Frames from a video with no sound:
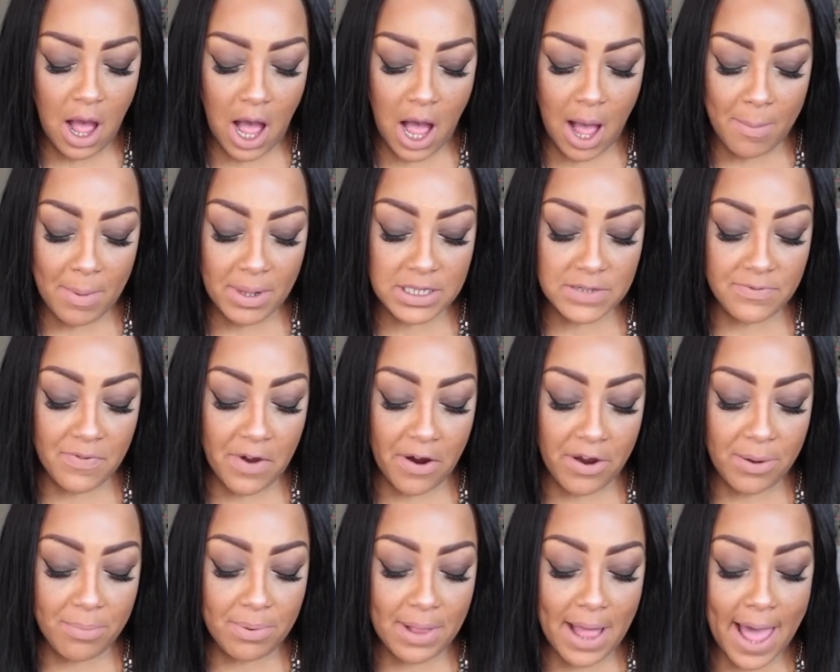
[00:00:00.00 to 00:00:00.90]
Um, it's
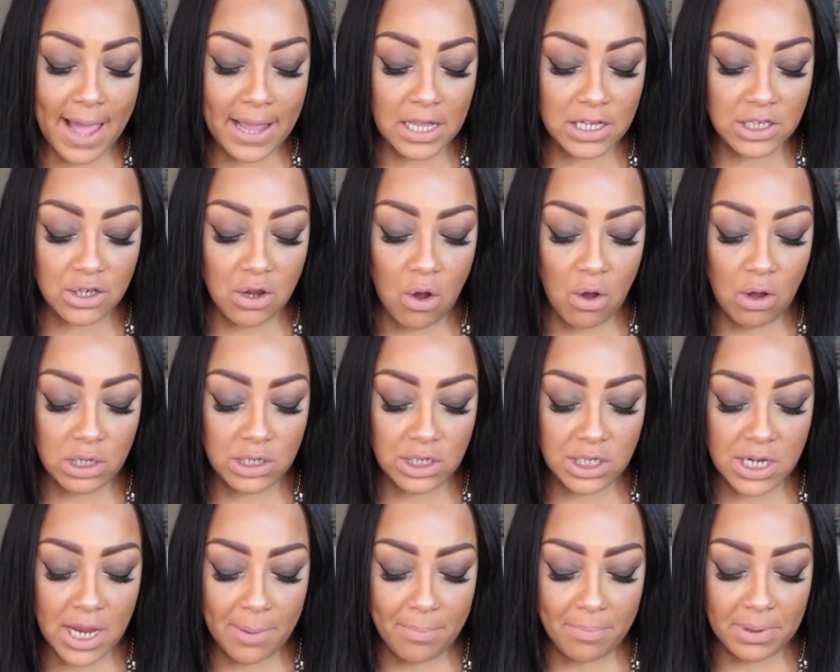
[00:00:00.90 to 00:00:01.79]
very black. It's
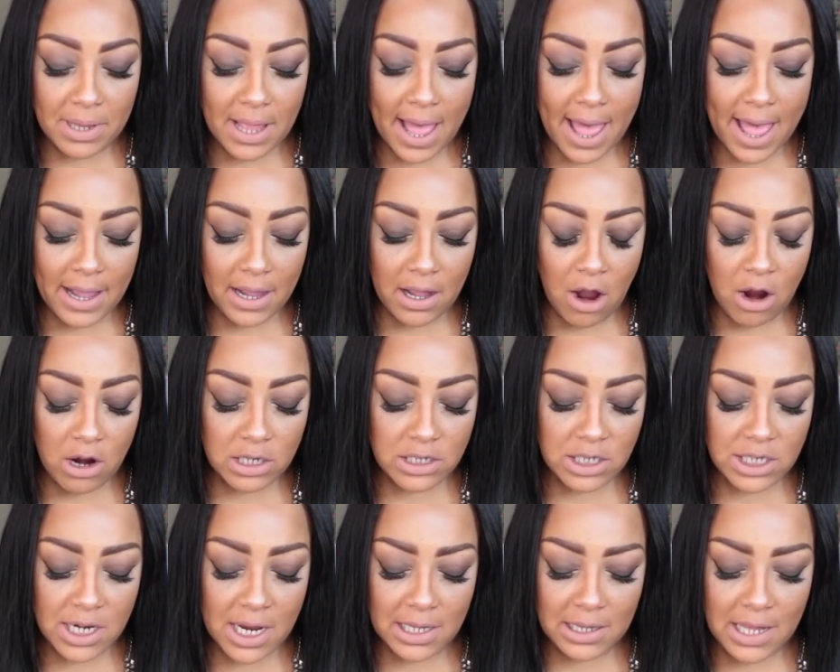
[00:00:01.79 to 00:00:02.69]
called Jet Black or
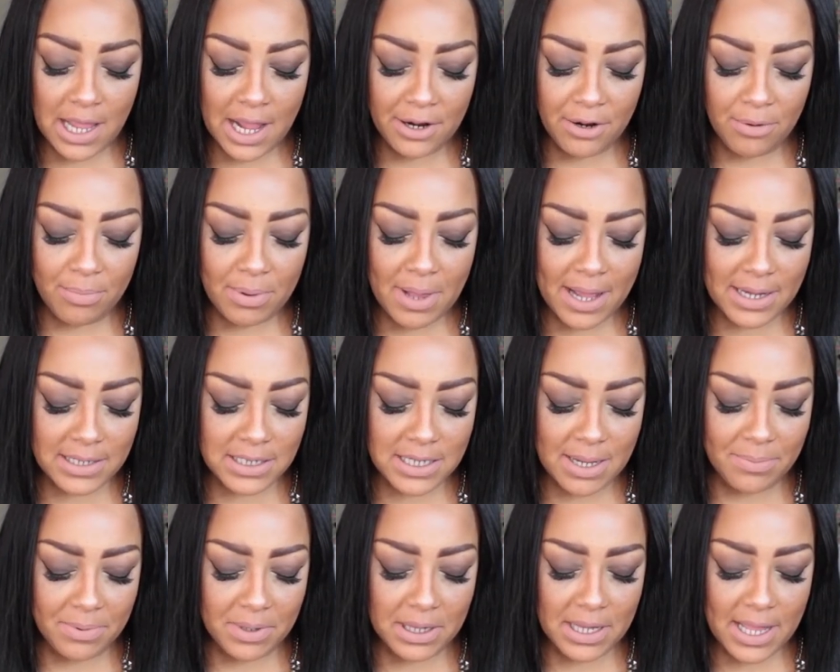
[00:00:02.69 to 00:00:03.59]
Jet Liner Black,
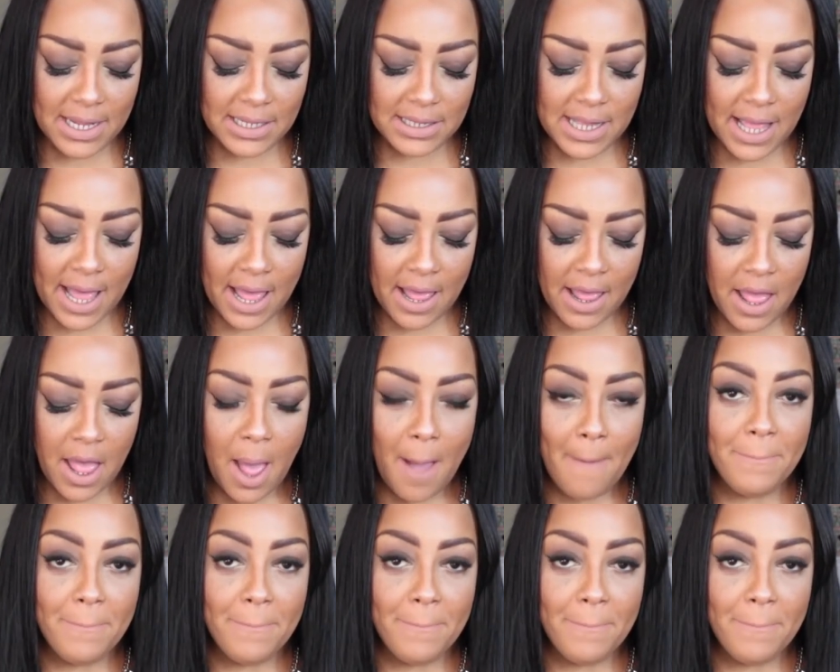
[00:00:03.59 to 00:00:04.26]
something like that.